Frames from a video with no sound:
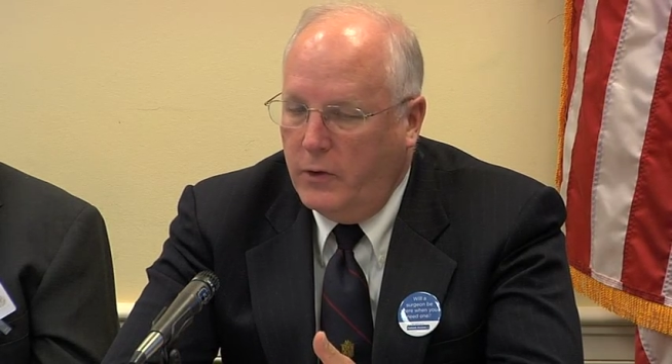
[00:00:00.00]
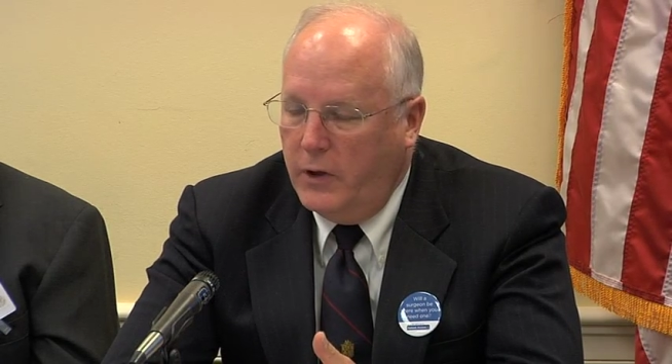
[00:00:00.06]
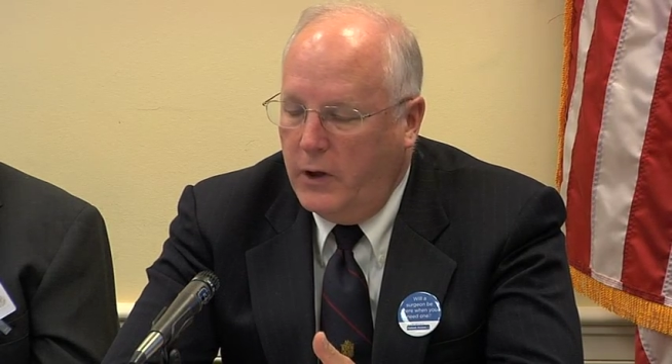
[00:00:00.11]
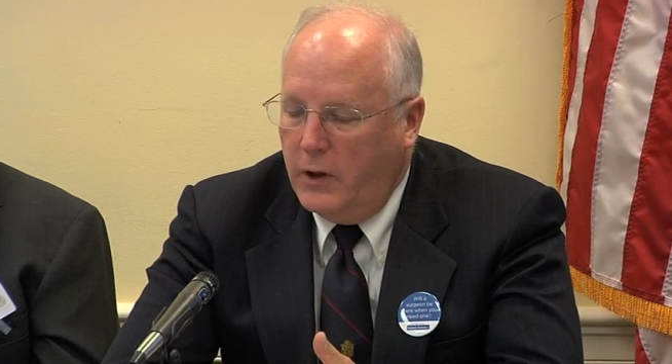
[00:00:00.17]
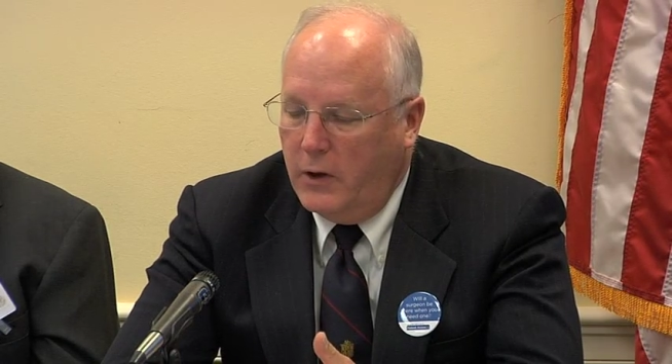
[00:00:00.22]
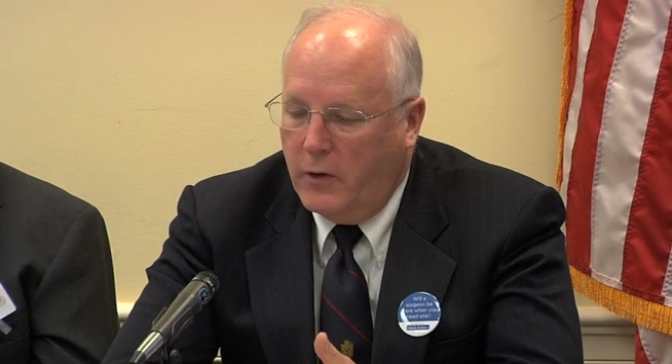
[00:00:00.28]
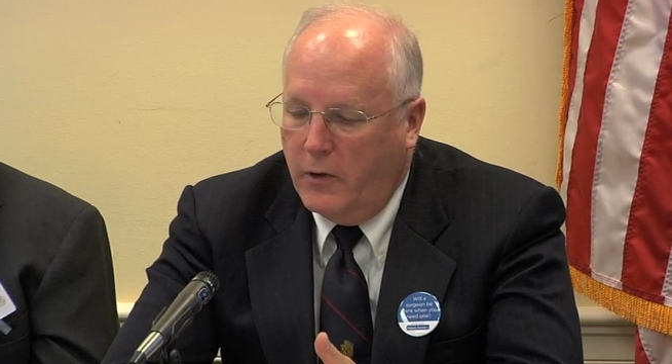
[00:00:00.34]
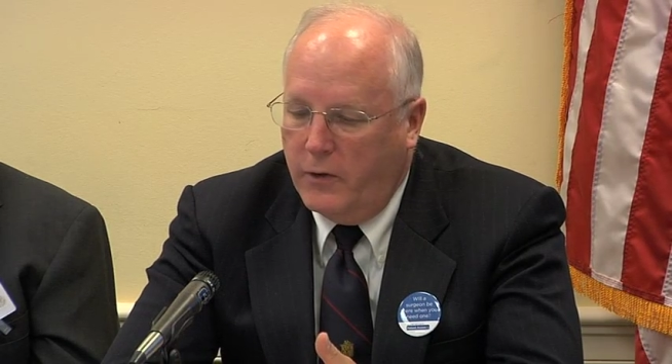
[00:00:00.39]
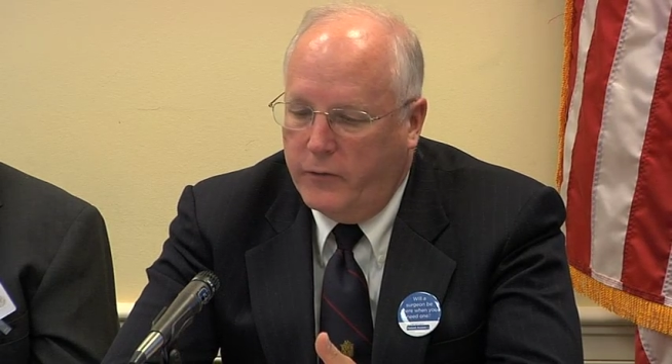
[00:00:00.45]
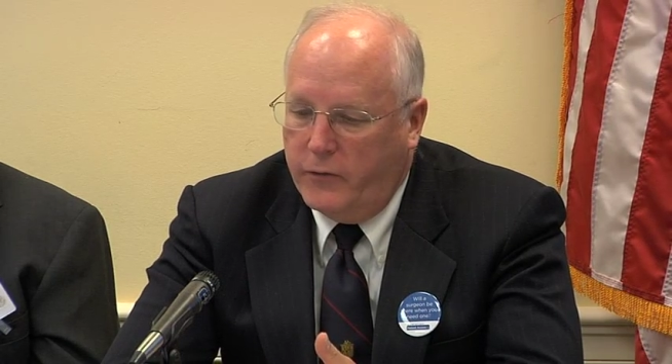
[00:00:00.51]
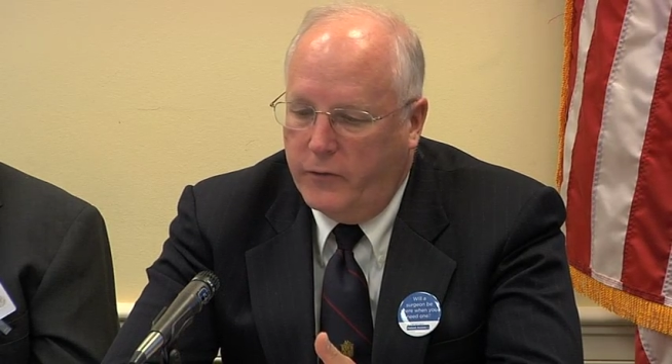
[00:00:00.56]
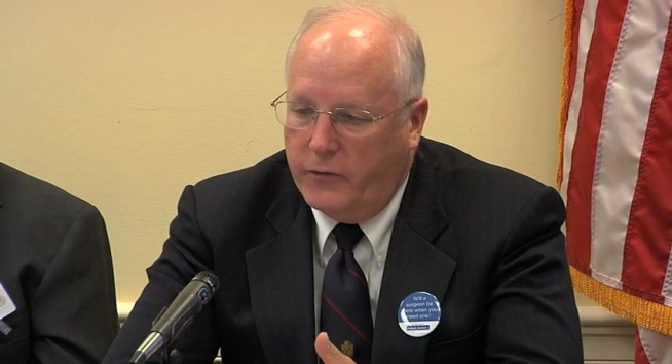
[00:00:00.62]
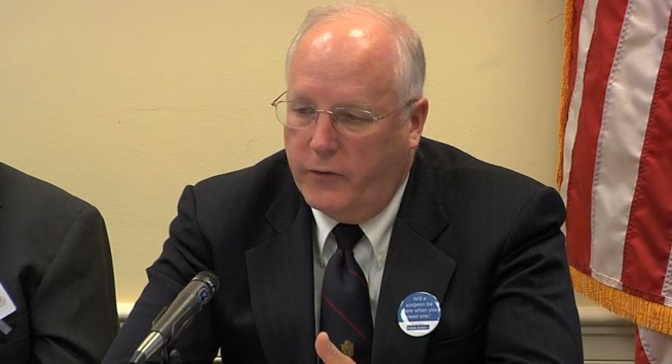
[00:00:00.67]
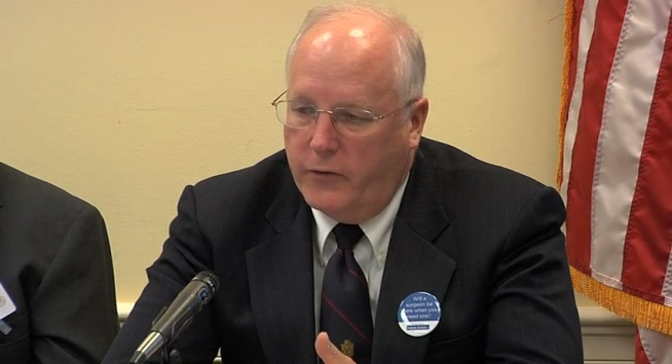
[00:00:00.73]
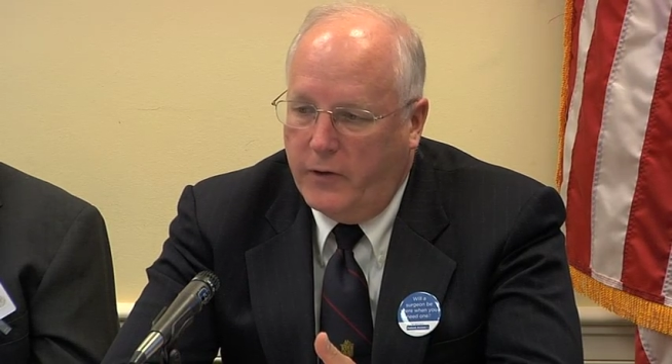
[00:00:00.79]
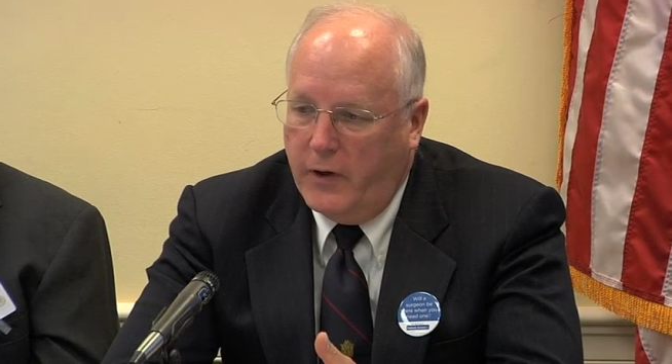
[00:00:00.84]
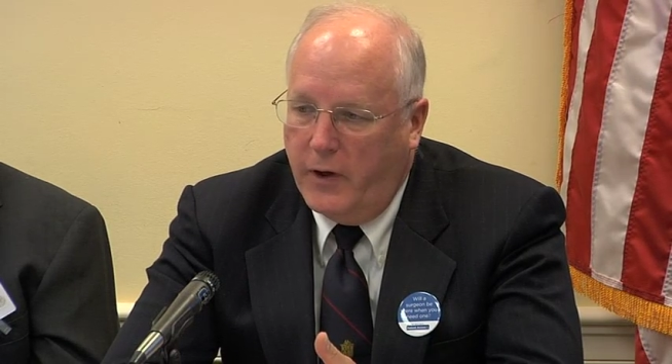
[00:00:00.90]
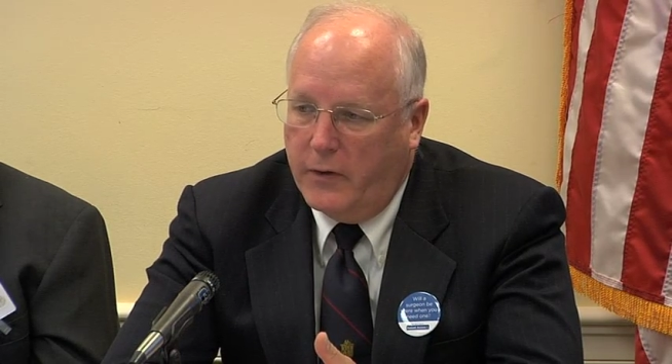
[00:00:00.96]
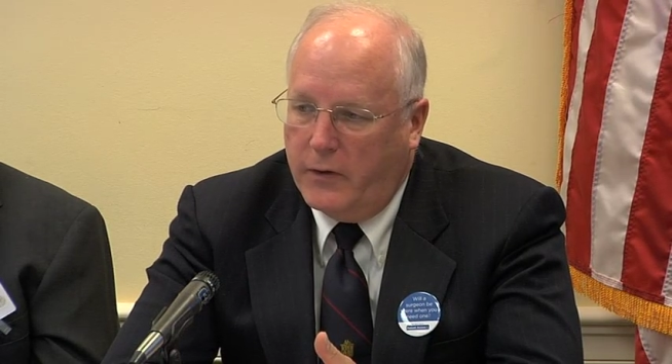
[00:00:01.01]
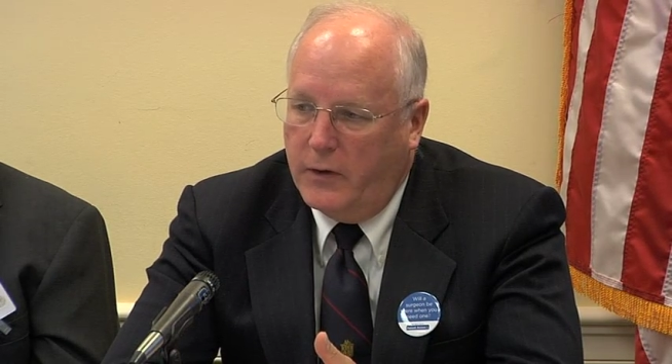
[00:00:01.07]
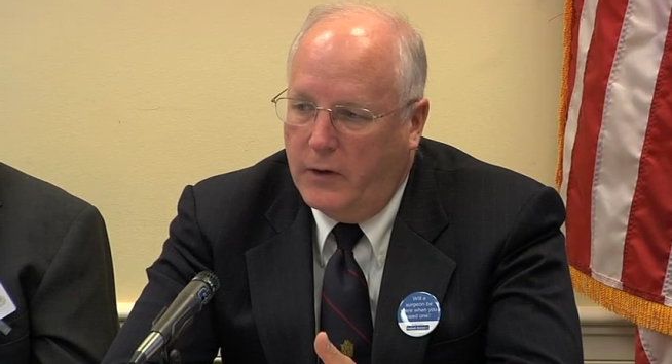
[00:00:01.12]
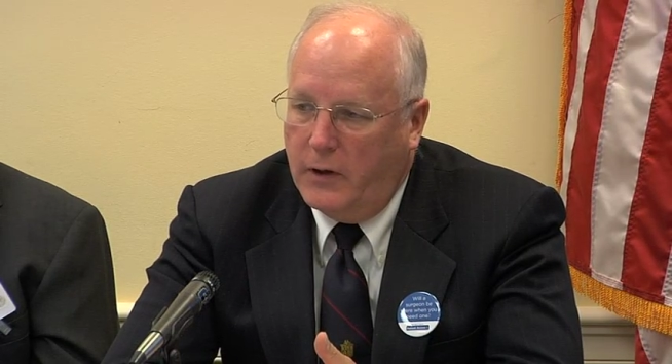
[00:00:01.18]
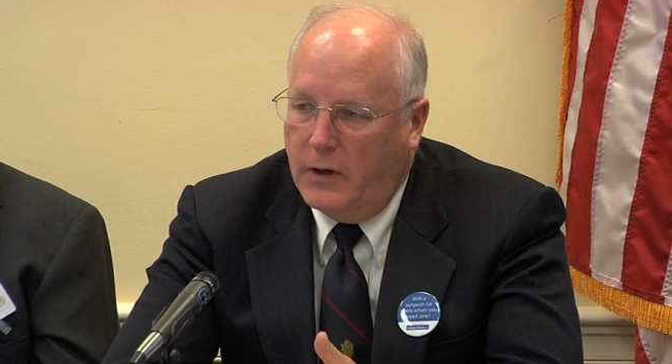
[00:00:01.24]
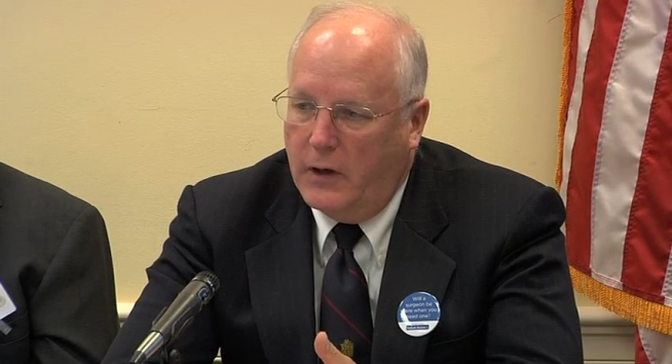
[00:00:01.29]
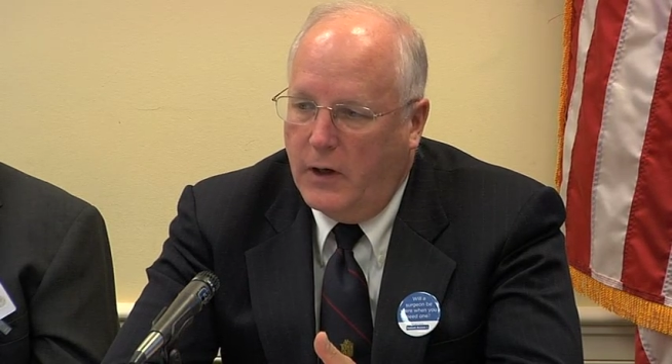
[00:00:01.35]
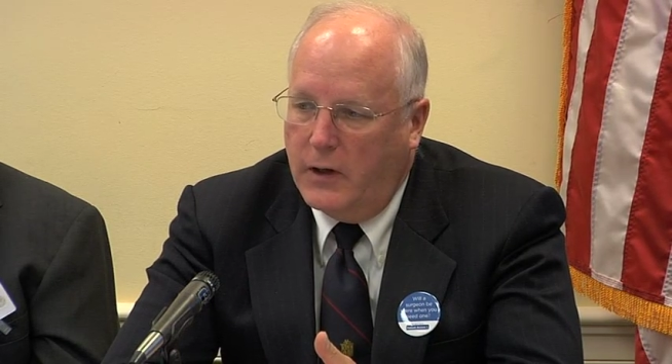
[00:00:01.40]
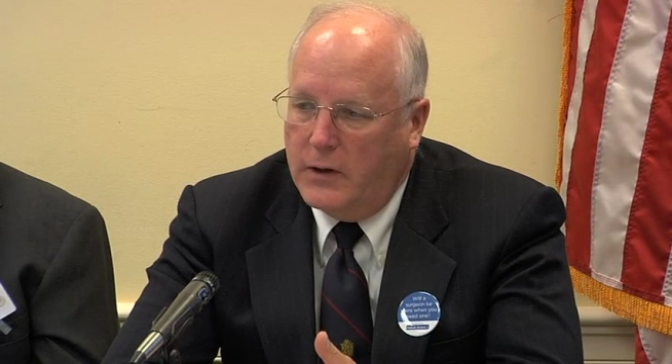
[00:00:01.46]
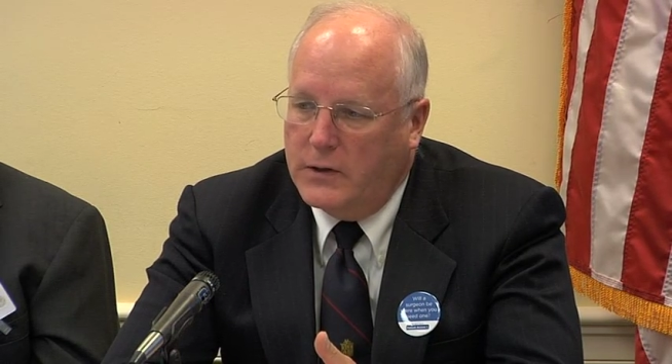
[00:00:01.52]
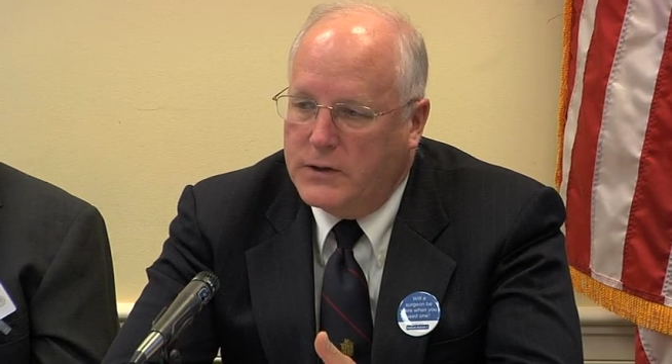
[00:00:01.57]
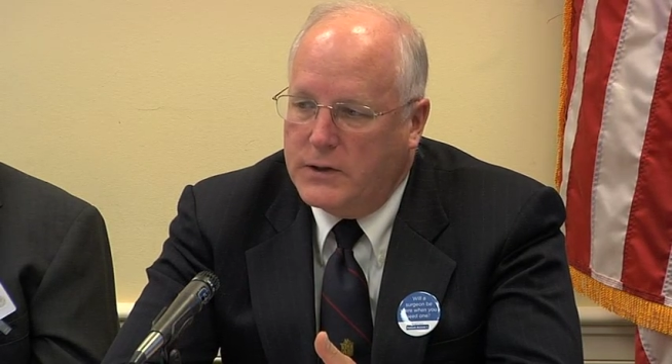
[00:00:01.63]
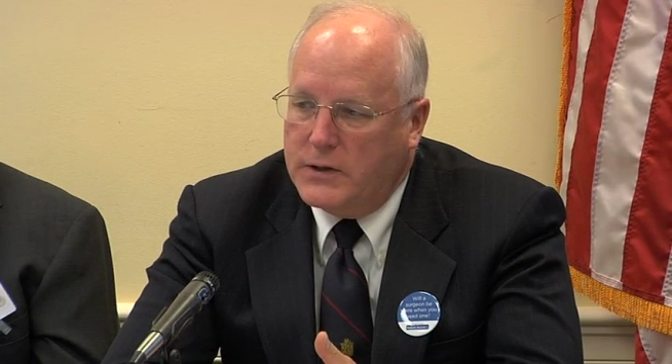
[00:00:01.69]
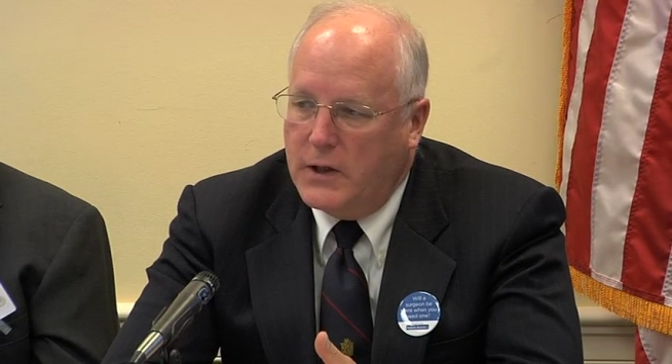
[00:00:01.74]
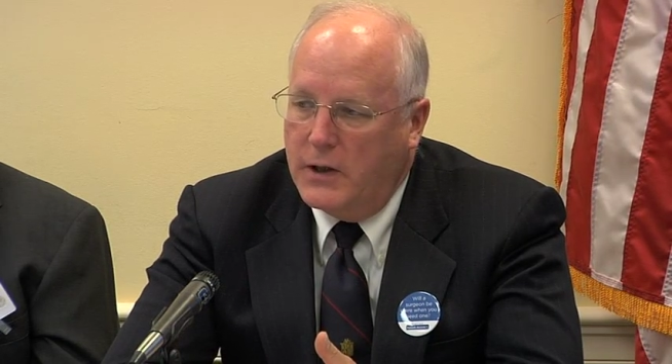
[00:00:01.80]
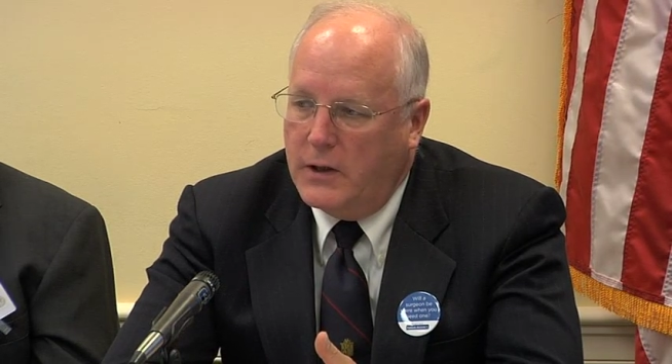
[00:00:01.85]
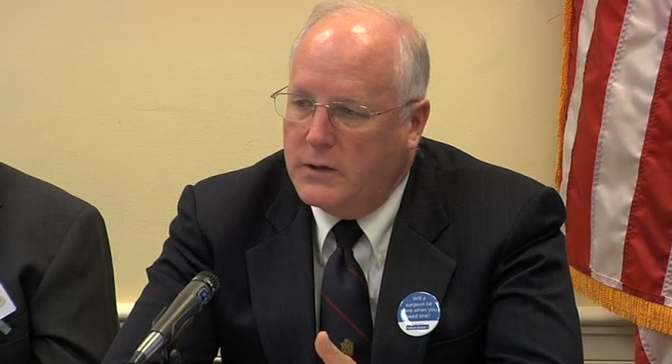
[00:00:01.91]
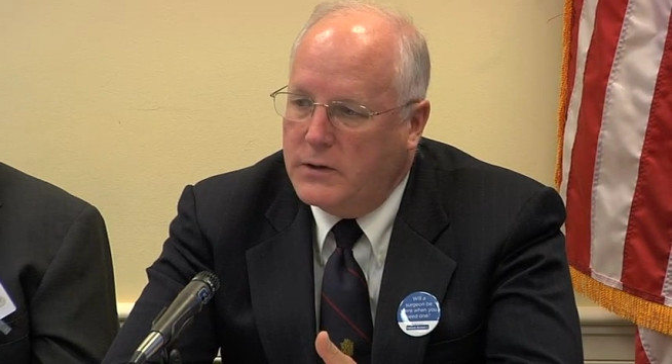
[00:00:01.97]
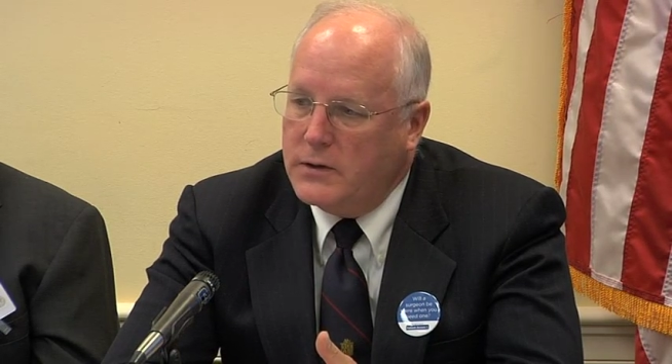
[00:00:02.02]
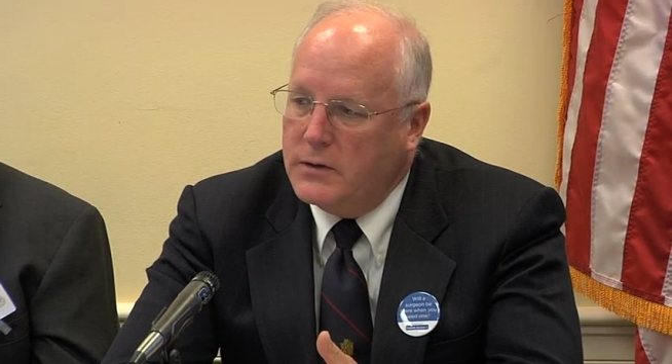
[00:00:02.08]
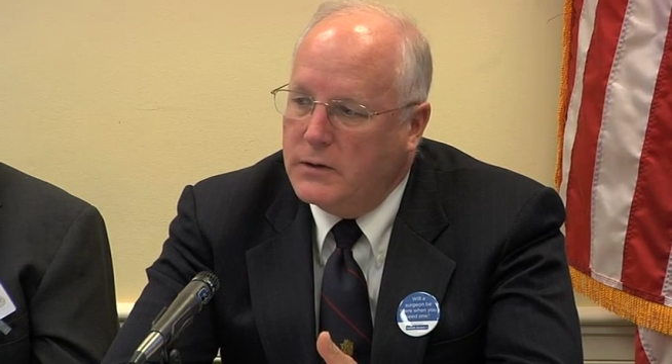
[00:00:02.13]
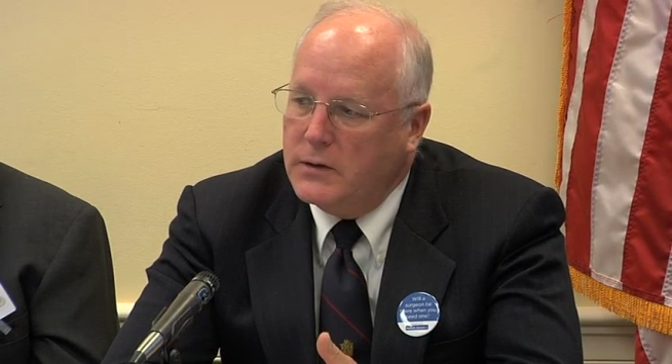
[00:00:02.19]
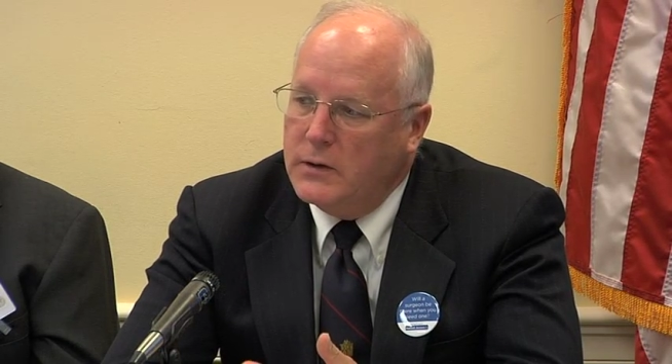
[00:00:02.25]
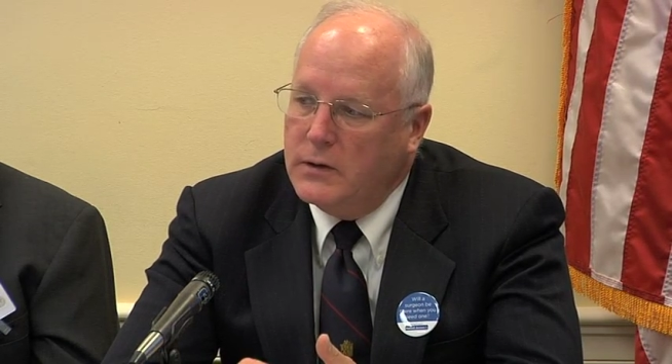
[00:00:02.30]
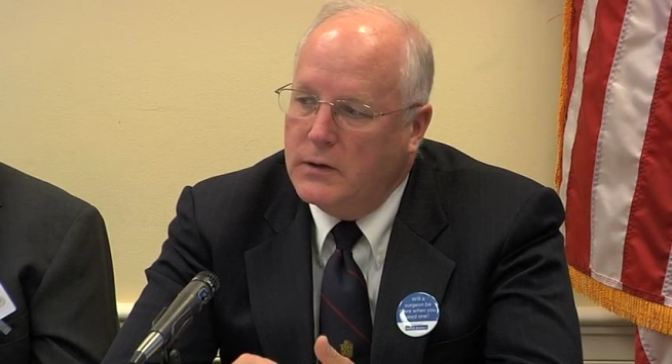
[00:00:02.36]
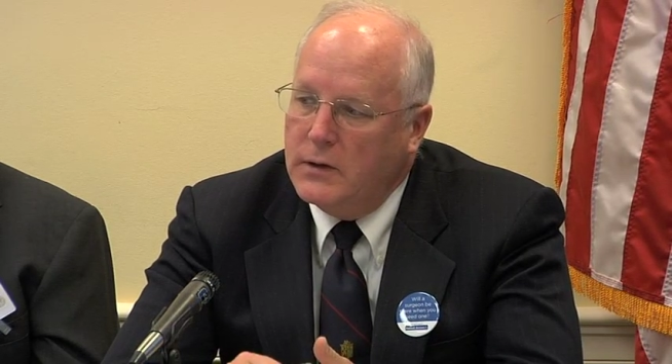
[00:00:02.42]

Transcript: leading causes of death in the United States.